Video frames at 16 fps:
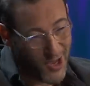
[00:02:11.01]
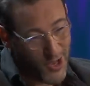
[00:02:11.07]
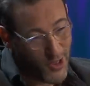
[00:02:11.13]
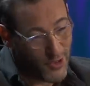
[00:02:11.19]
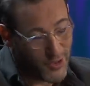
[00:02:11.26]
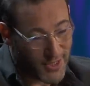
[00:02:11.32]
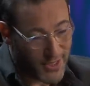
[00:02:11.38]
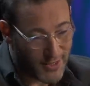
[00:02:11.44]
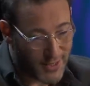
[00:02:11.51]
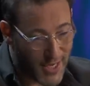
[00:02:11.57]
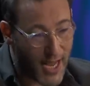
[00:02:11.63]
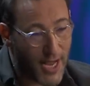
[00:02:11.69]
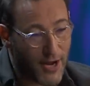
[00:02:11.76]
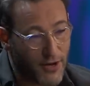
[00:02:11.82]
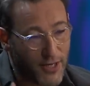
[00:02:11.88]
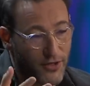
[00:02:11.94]
There's an
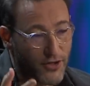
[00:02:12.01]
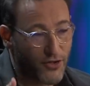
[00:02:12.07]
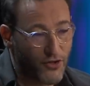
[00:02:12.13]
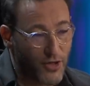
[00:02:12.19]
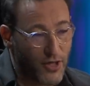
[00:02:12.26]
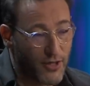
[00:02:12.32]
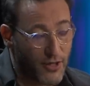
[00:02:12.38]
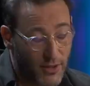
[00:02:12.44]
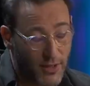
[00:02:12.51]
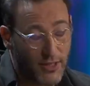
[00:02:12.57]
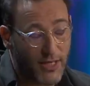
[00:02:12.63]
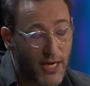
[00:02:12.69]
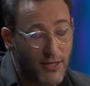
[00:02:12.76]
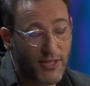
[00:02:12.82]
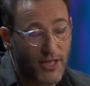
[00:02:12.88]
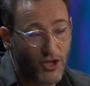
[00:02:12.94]
entire industry, there's an
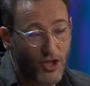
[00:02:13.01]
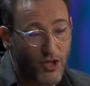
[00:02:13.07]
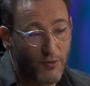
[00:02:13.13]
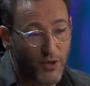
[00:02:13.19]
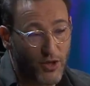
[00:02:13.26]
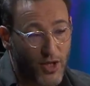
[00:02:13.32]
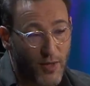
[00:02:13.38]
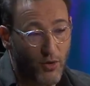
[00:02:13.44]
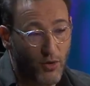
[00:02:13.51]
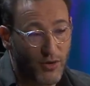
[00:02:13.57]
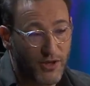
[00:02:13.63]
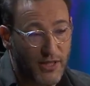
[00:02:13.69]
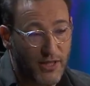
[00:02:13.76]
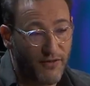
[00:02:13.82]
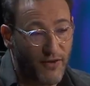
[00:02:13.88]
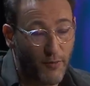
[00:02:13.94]
entire section of the bookshop called
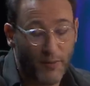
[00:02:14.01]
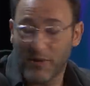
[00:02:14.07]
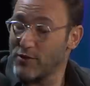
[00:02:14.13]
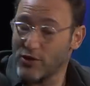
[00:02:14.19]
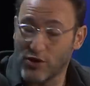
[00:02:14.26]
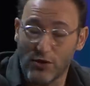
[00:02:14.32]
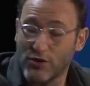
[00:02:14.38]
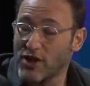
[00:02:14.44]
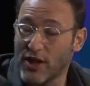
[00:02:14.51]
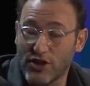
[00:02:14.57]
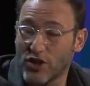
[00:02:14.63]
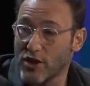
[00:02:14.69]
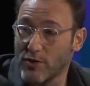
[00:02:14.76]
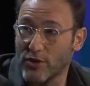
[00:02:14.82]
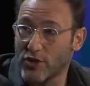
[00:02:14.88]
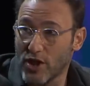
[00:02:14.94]
self-help, and there's no section
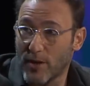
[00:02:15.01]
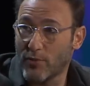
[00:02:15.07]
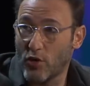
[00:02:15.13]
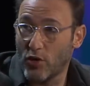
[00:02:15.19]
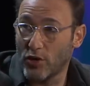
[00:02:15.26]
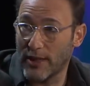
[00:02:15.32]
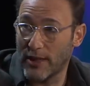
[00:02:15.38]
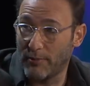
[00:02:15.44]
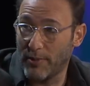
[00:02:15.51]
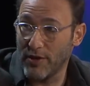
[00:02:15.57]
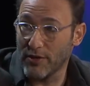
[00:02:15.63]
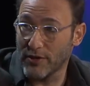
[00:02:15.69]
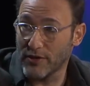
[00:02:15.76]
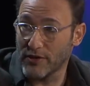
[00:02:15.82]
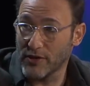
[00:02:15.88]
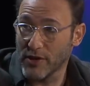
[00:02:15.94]
of the bookshop called help
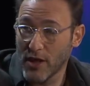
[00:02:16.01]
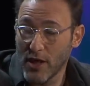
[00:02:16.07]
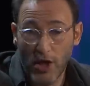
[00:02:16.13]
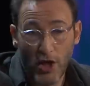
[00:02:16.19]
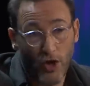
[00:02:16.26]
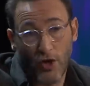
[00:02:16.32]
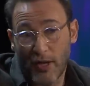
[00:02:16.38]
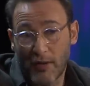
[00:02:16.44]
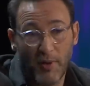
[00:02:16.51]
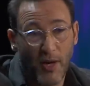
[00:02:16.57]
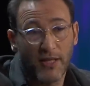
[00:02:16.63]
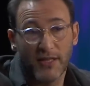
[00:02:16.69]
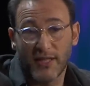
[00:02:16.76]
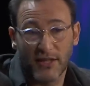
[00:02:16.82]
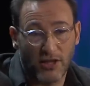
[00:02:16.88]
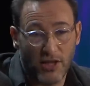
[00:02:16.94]
others. You know, in
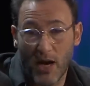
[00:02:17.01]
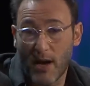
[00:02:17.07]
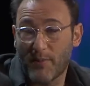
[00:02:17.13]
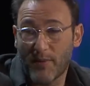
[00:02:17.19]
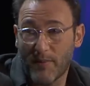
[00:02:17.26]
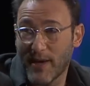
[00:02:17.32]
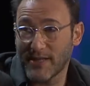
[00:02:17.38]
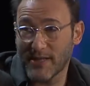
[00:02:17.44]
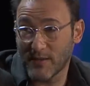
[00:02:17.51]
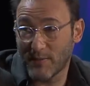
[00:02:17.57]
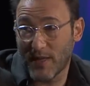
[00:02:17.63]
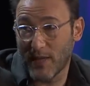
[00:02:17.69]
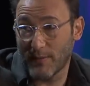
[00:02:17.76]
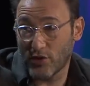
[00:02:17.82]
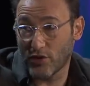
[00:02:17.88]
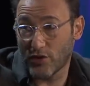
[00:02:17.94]
politics, compromise has
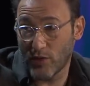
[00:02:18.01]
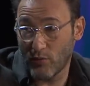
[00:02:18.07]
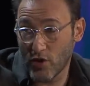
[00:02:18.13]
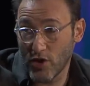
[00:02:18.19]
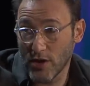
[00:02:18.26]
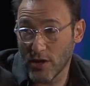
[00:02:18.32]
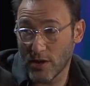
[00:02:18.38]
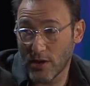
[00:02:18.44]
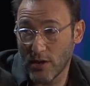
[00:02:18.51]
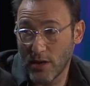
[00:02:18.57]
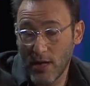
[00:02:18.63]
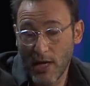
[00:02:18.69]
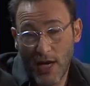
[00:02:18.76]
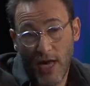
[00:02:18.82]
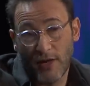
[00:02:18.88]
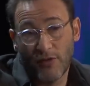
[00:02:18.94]
become a dirty word.
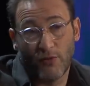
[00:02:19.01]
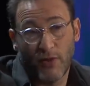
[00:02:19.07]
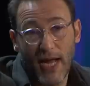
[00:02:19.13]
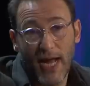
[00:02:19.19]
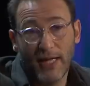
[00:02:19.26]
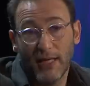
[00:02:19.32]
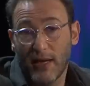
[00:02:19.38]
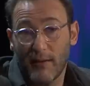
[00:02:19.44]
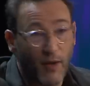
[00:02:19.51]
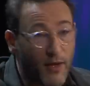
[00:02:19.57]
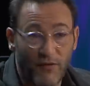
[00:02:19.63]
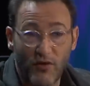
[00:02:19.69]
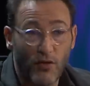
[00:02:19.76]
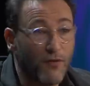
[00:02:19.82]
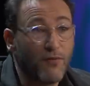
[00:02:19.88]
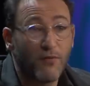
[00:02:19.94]
And the reality,
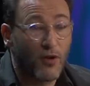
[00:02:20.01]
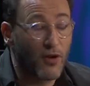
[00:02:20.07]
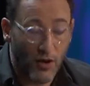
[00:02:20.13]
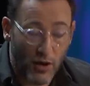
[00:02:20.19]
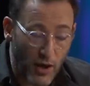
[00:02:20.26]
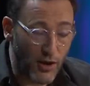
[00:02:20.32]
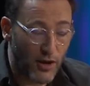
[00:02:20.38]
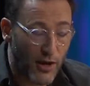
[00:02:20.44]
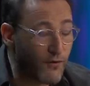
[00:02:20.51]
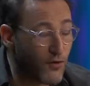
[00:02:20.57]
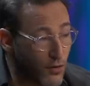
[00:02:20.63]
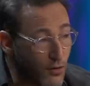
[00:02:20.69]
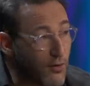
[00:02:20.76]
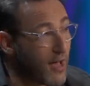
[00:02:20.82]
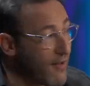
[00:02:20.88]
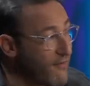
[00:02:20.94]
if you if
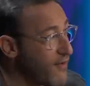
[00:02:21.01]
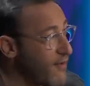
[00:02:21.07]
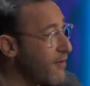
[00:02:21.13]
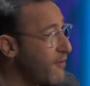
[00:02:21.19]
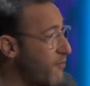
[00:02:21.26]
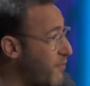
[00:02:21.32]
you have